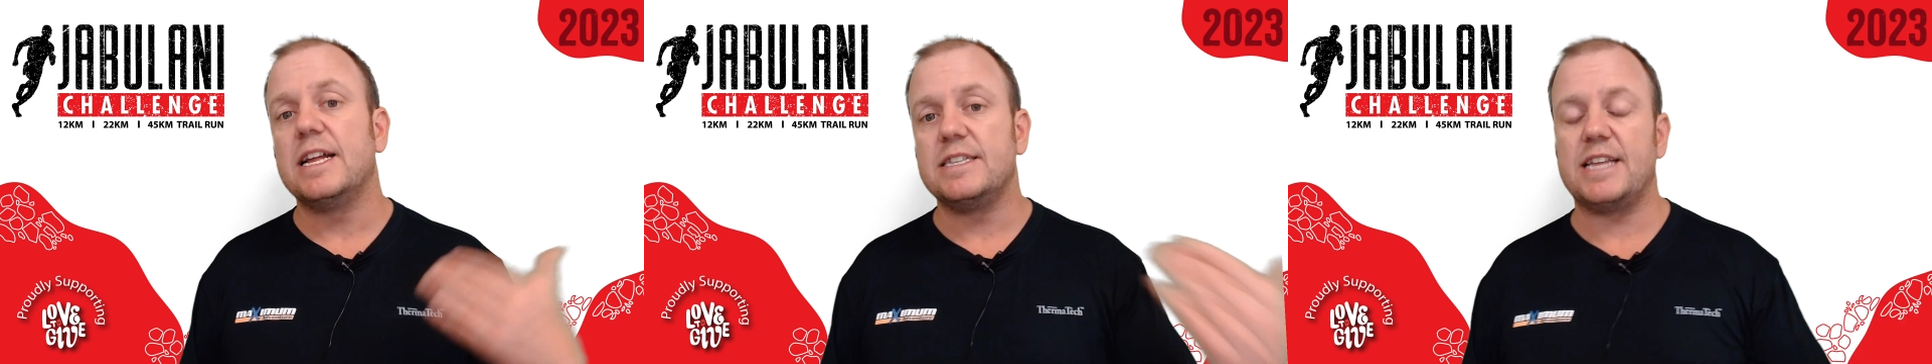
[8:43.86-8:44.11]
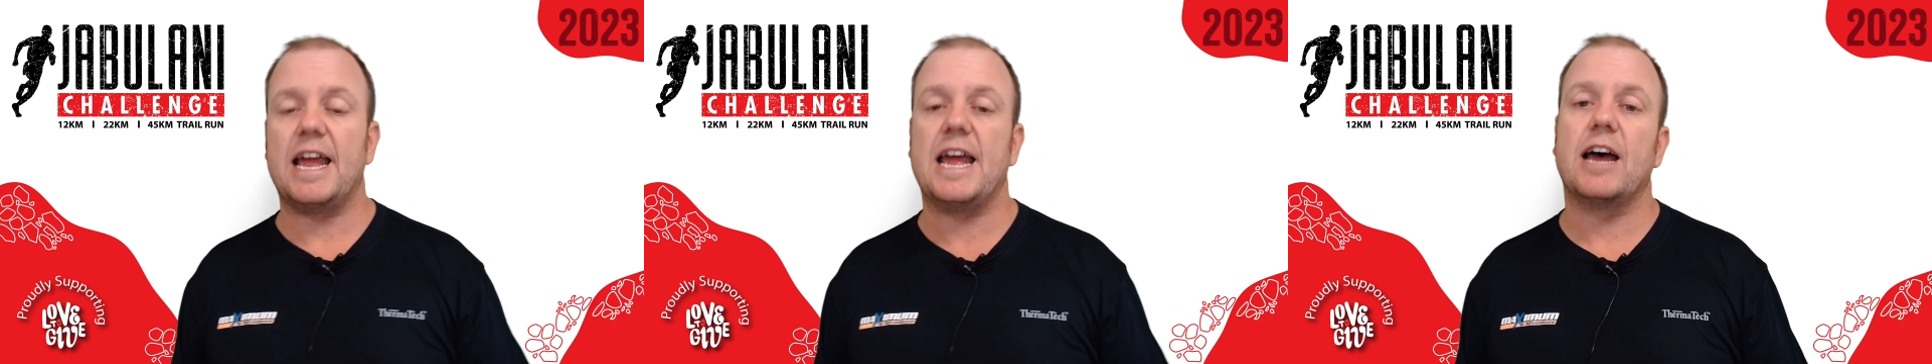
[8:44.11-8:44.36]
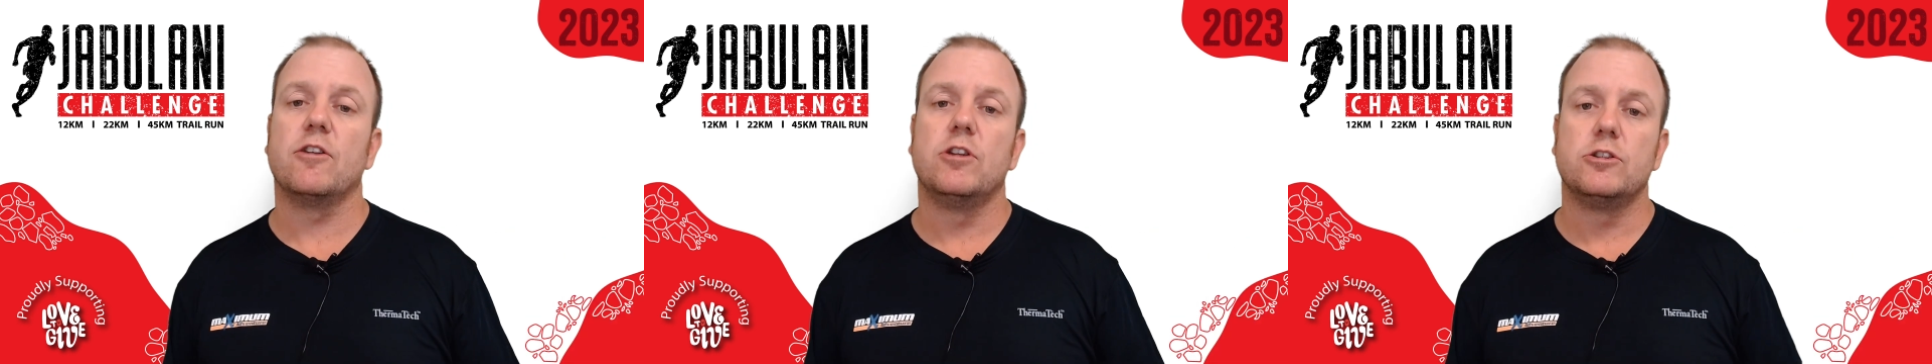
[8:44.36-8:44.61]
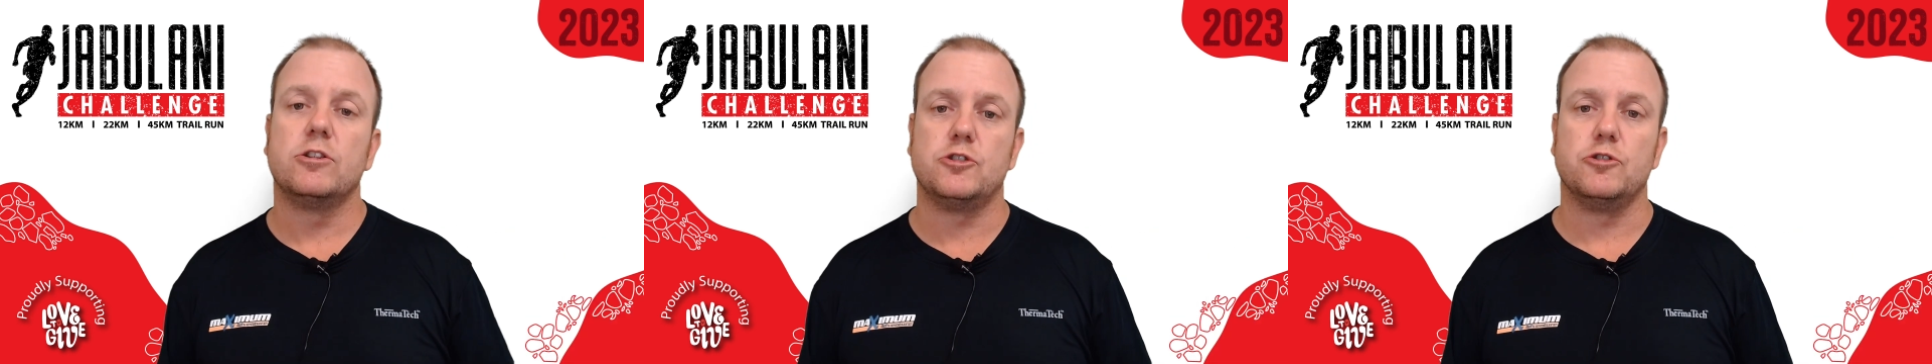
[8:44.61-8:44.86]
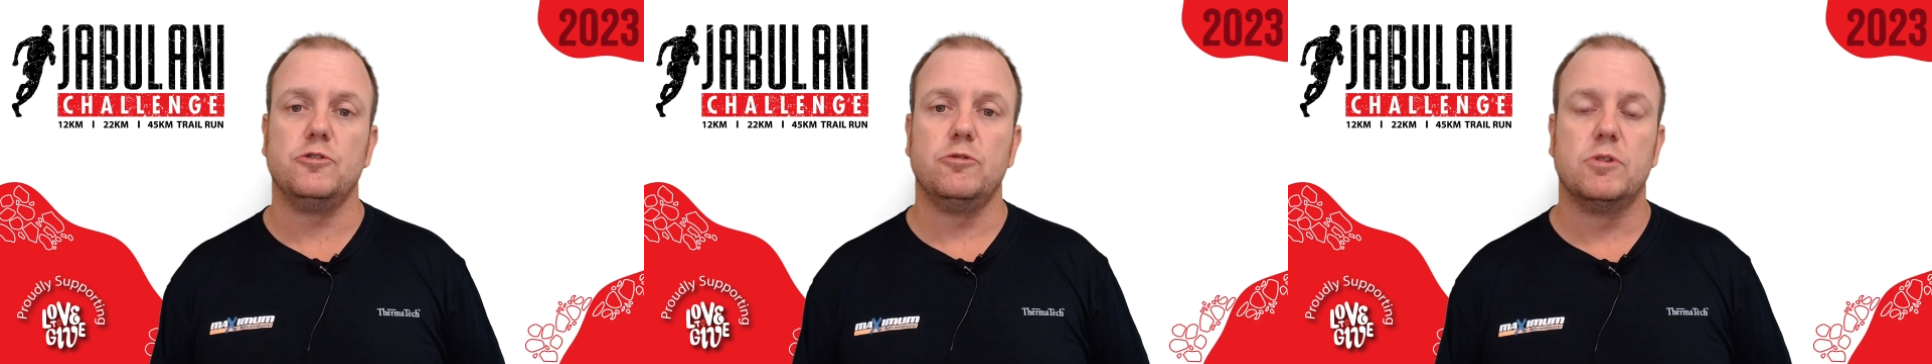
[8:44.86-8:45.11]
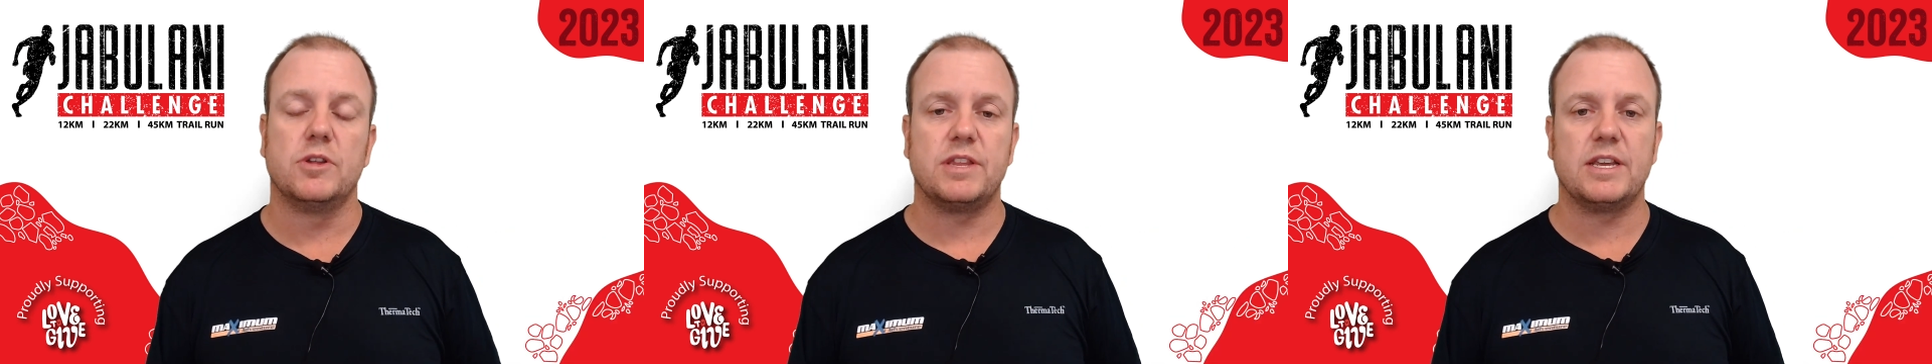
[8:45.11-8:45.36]
down to
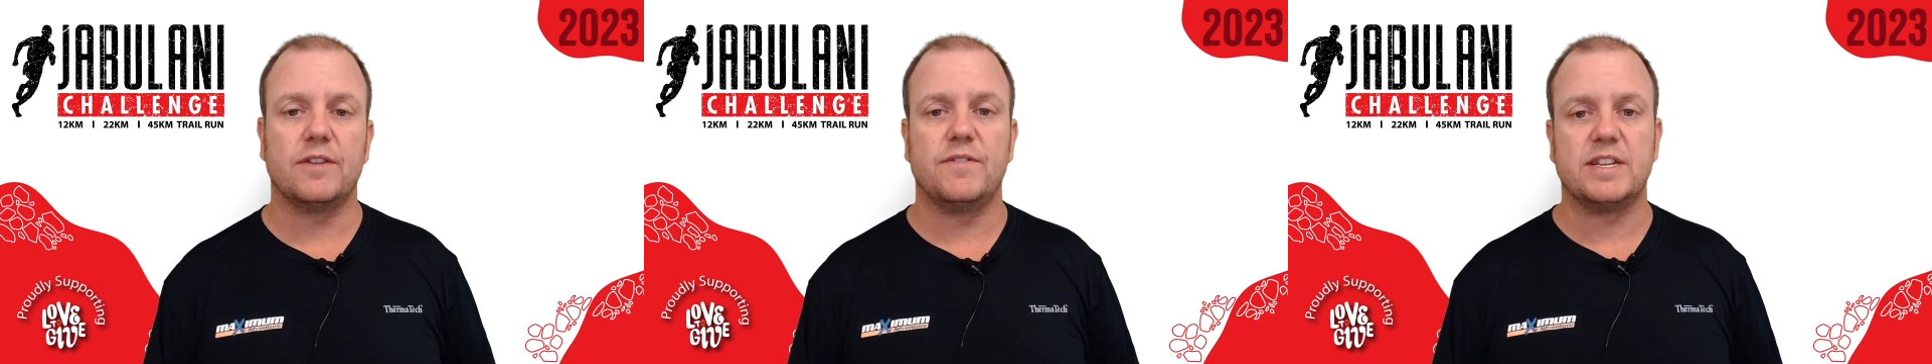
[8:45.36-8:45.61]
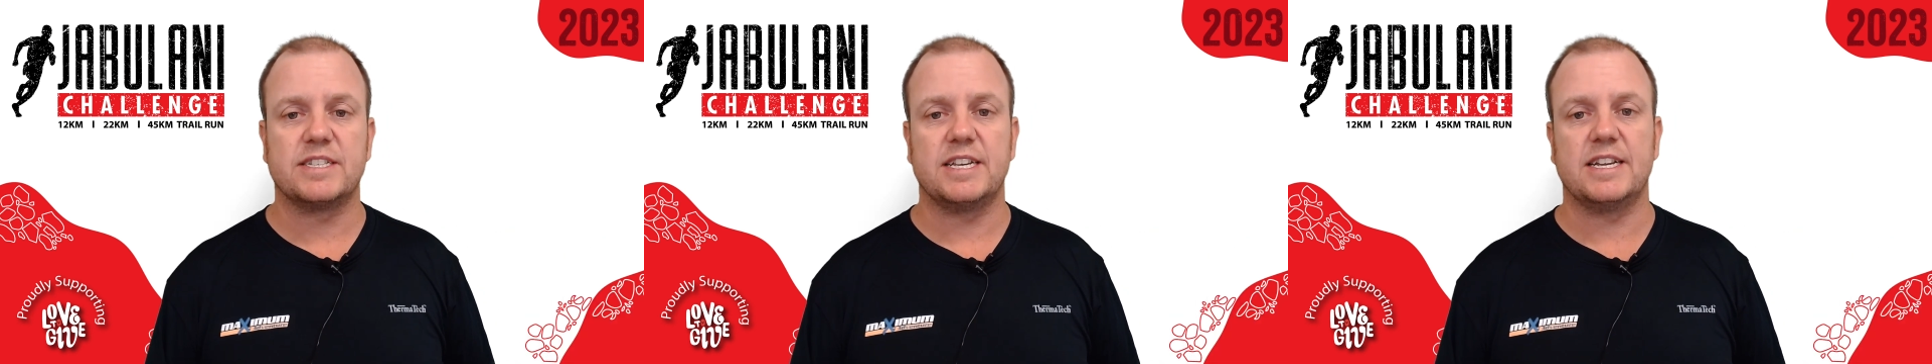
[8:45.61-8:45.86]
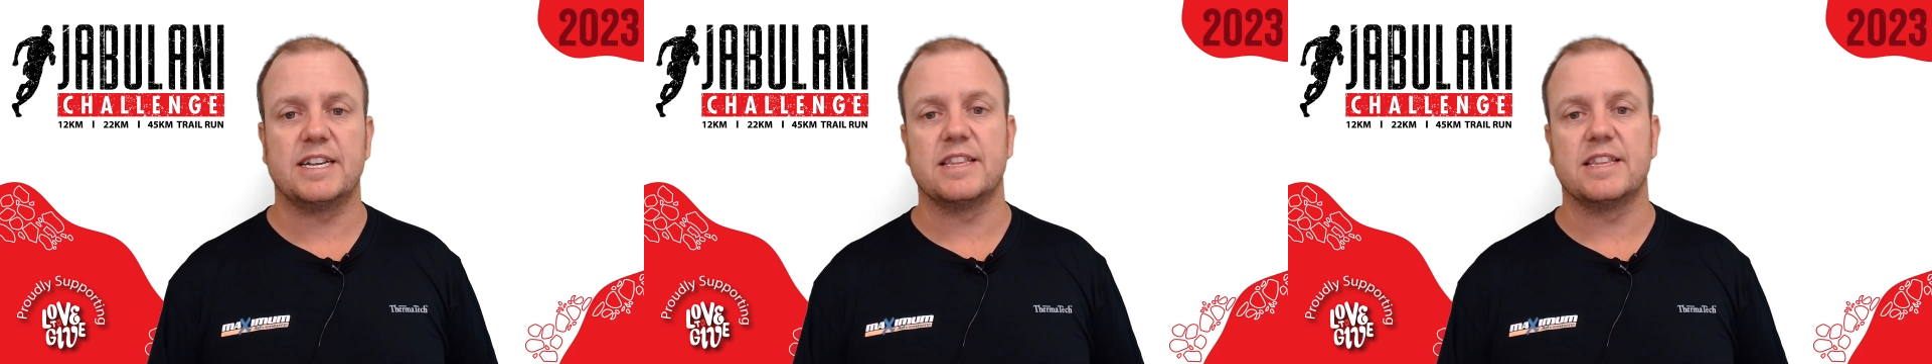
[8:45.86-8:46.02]
the event centre.